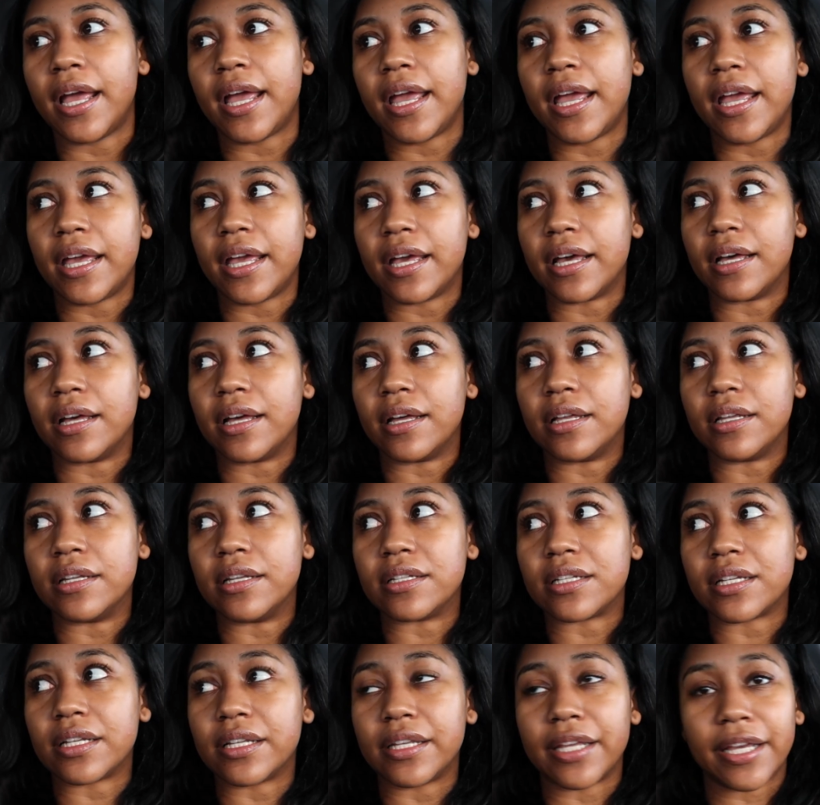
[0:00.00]

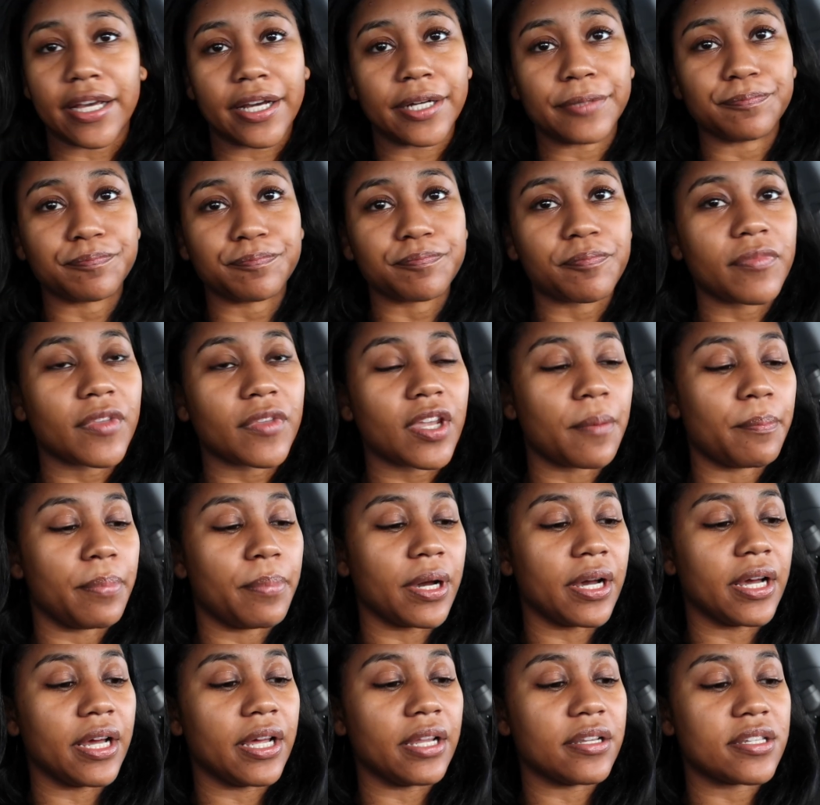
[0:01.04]
And yeah,
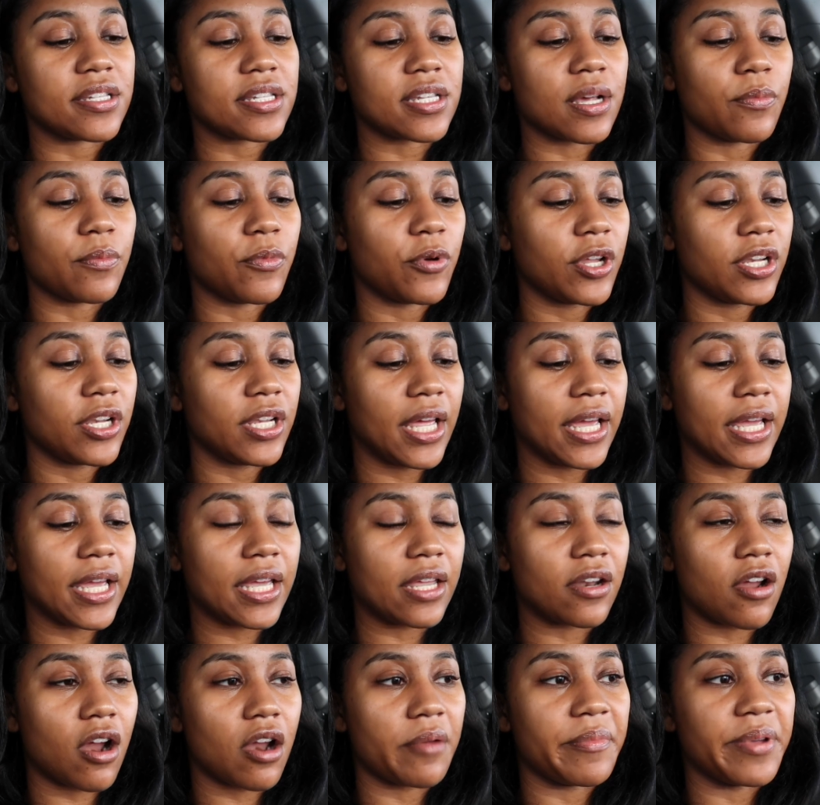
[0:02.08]
but someone like
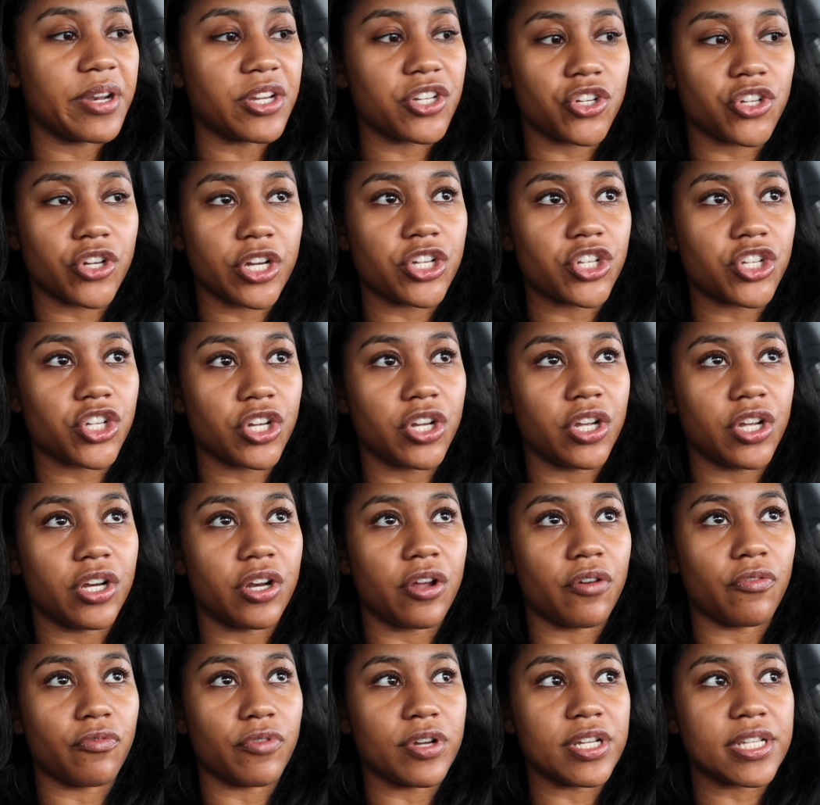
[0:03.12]
in our
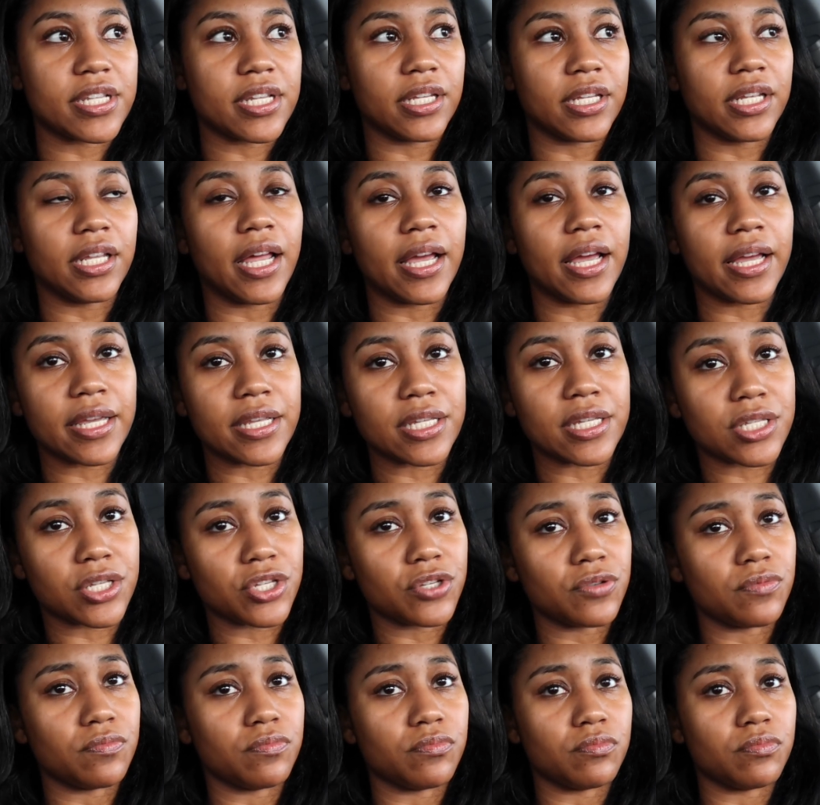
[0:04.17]
administration recently like is